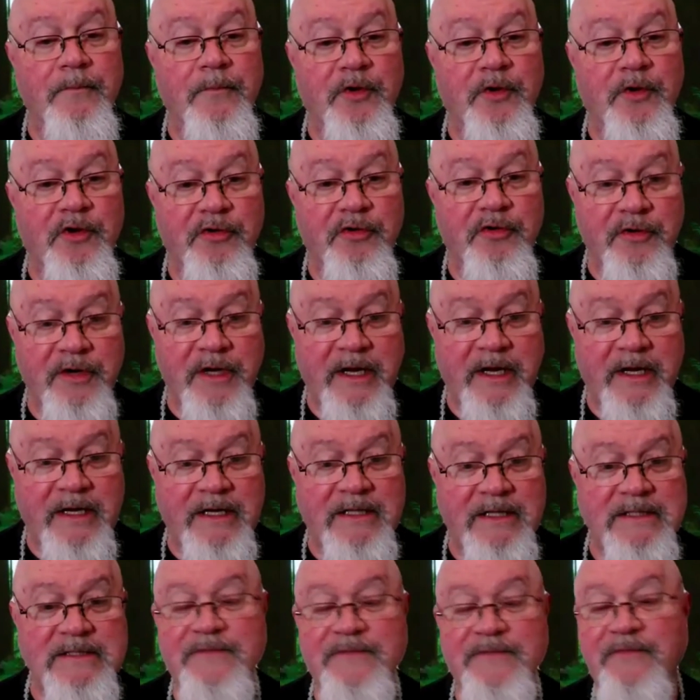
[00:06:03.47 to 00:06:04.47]

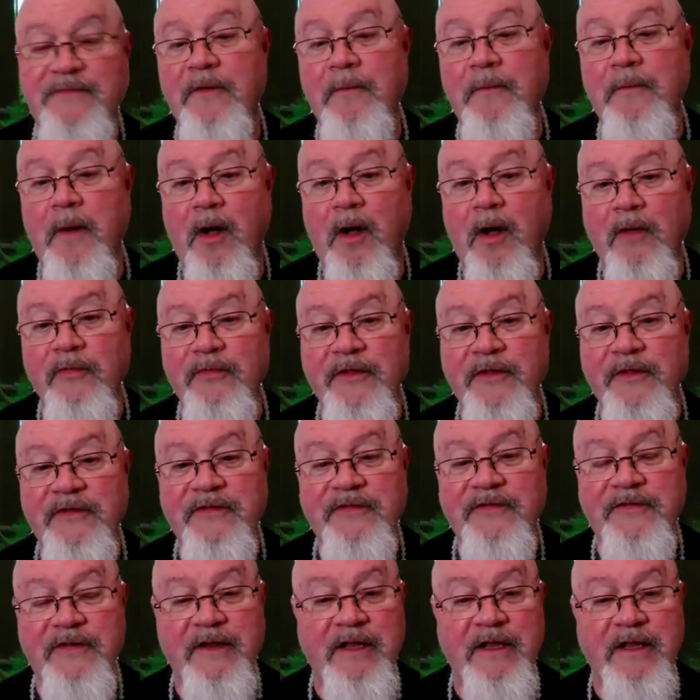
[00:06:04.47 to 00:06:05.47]
credence from the
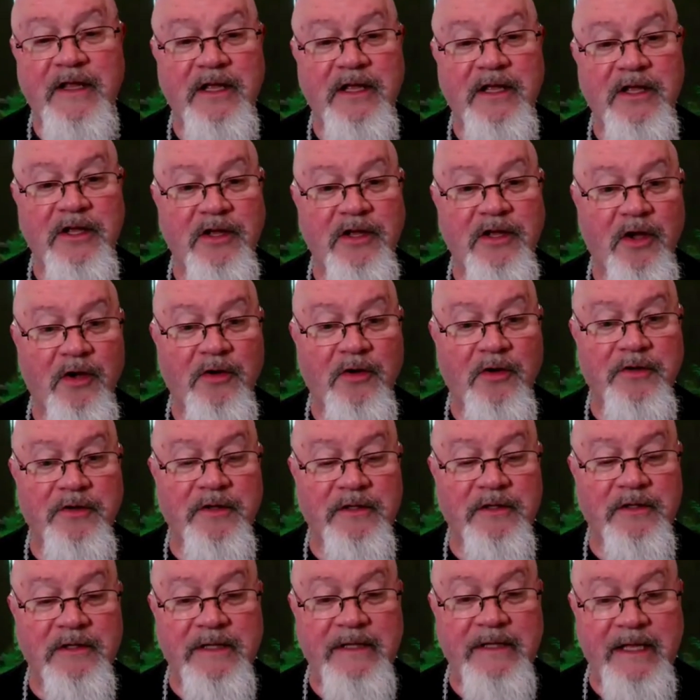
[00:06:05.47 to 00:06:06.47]
city yoga
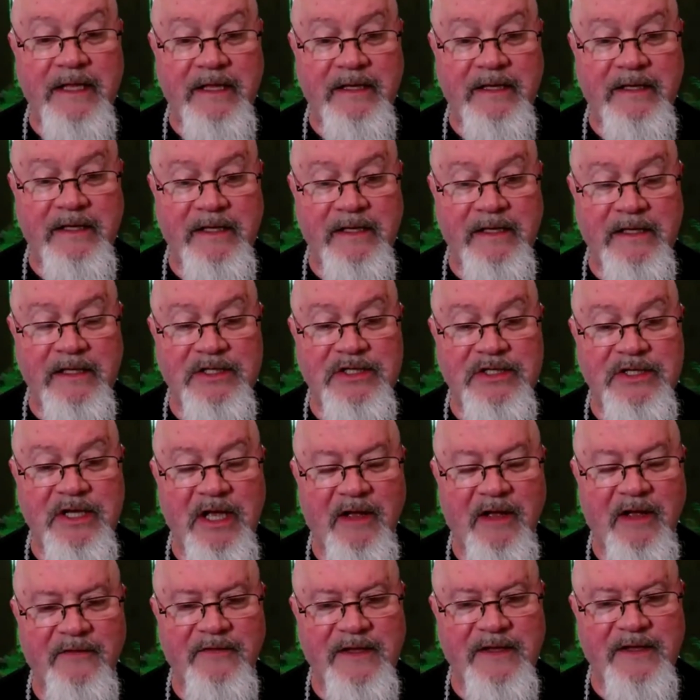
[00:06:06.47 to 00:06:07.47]
lineage
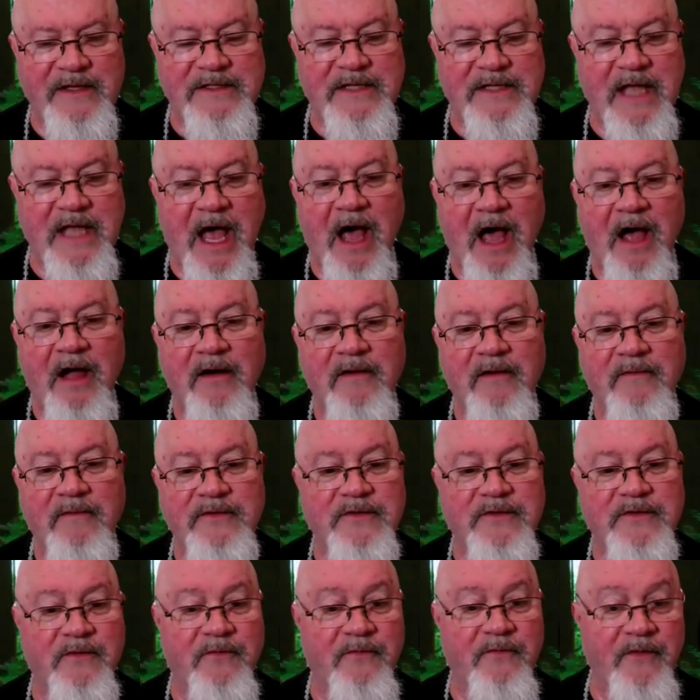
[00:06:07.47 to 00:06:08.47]
of his
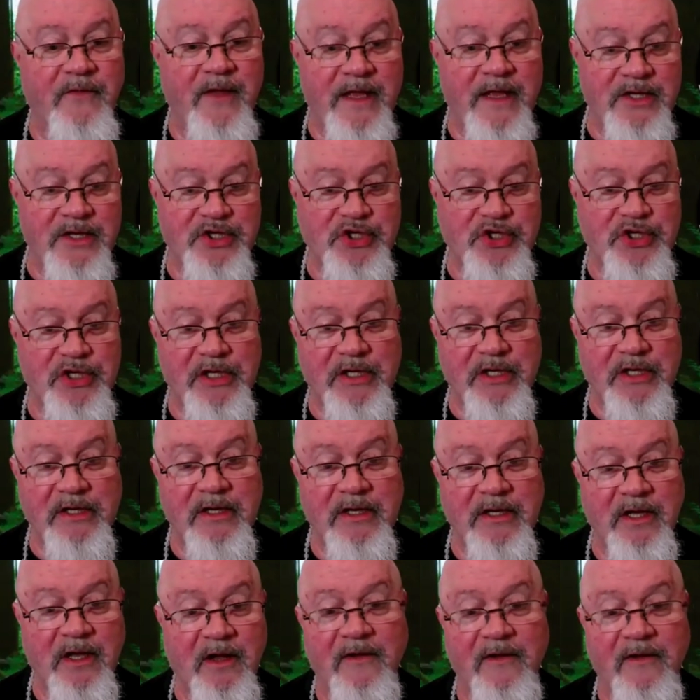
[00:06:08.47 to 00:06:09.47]
observation
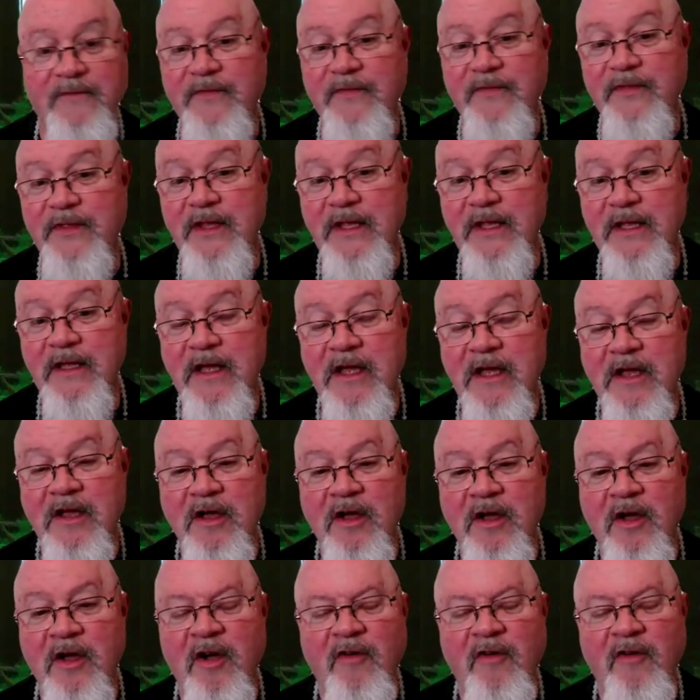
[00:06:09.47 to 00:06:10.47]
of the
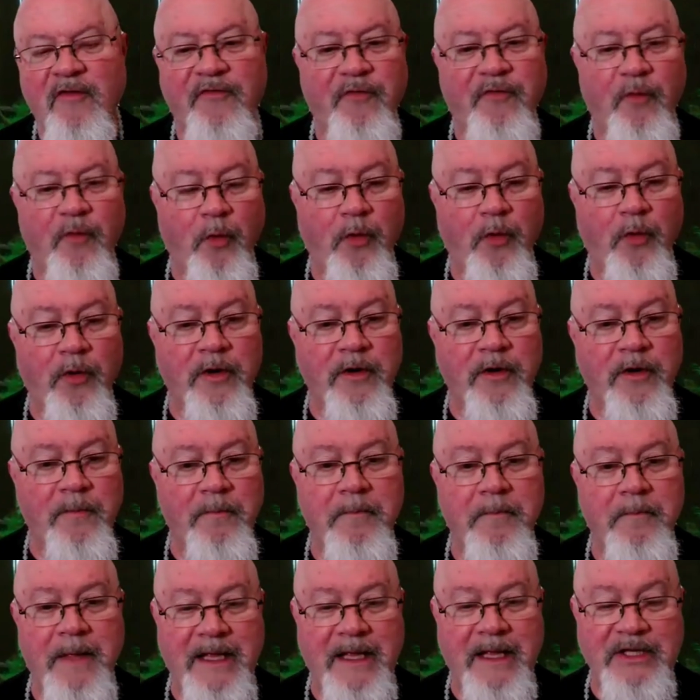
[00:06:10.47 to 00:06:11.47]
four
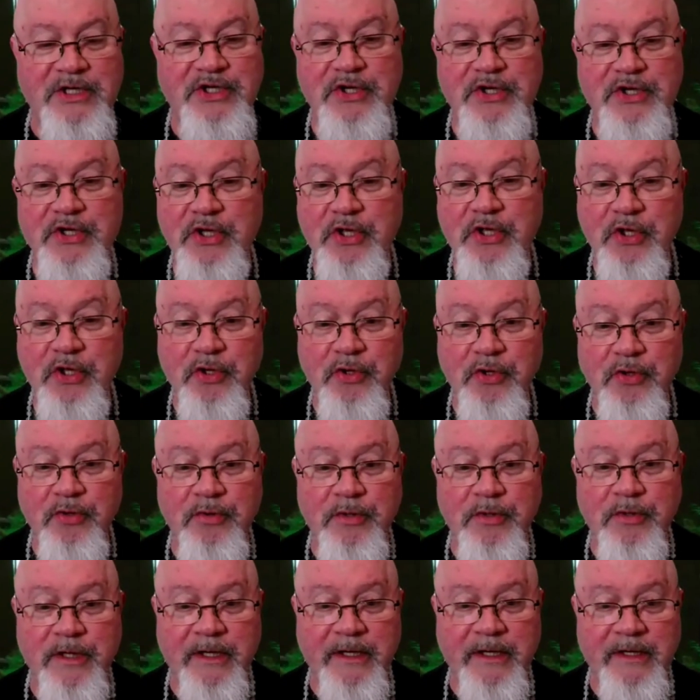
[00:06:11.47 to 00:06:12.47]
major
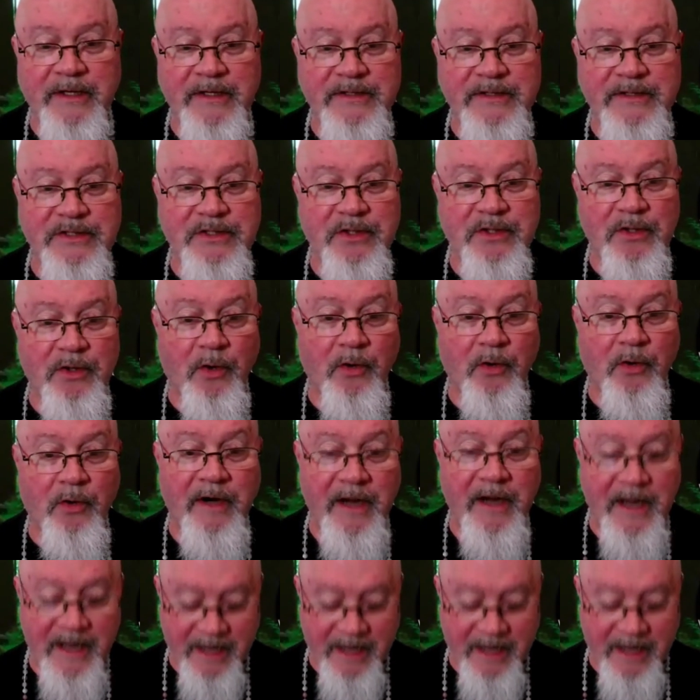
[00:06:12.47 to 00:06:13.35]
yugas or